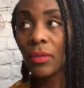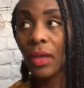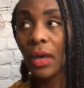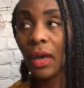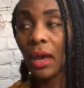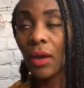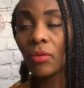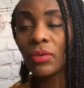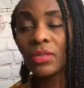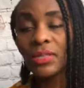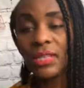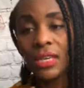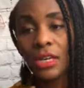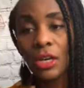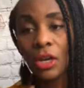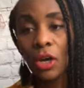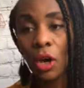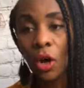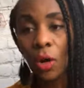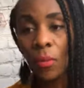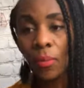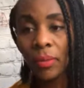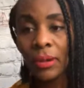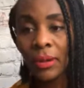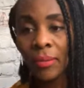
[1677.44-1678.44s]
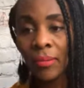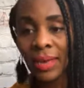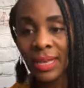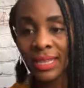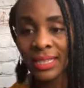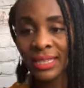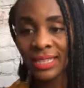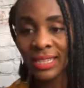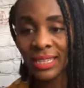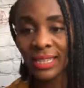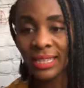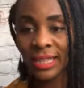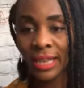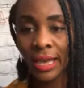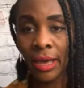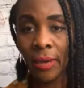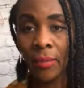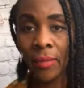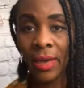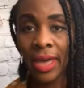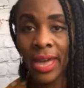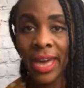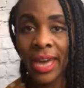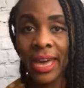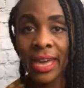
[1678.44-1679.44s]
I would say, complimenting
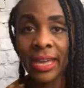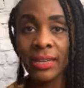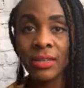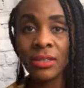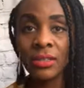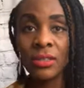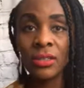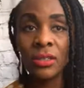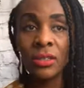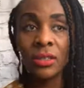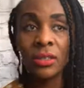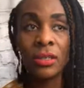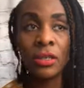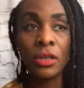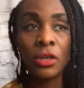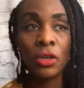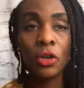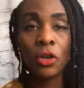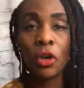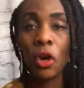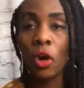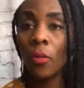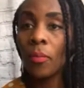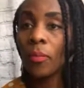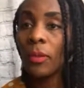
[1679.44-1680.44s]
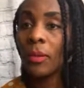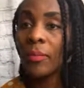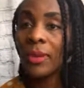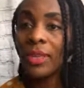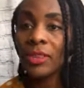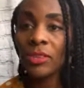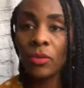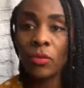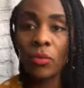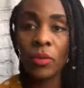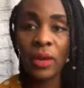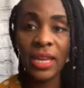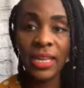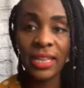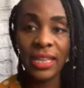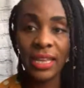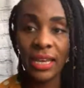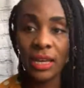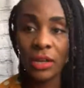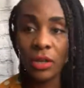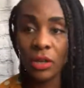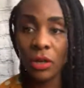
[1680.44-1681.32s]
them and compliment the way they